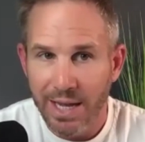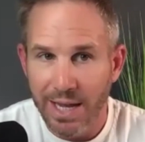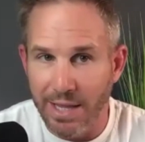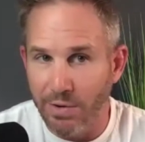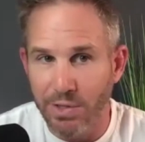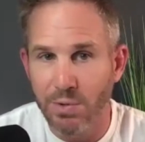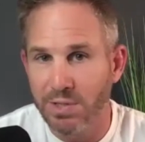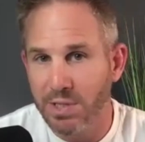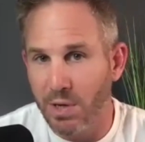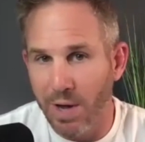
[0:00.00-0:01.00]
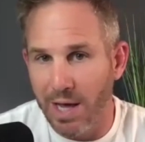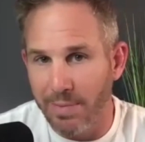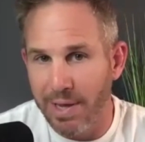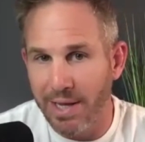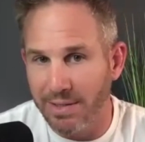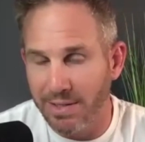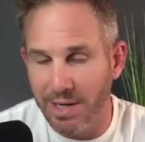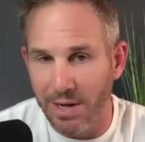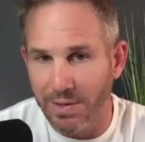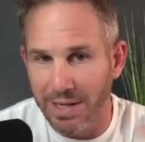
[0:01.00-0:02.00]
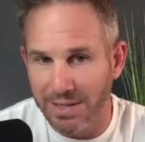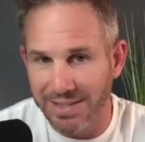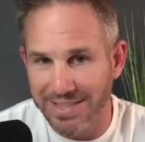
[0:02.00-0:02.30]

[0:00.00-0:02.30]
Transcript: and they're doing so well making you know uh,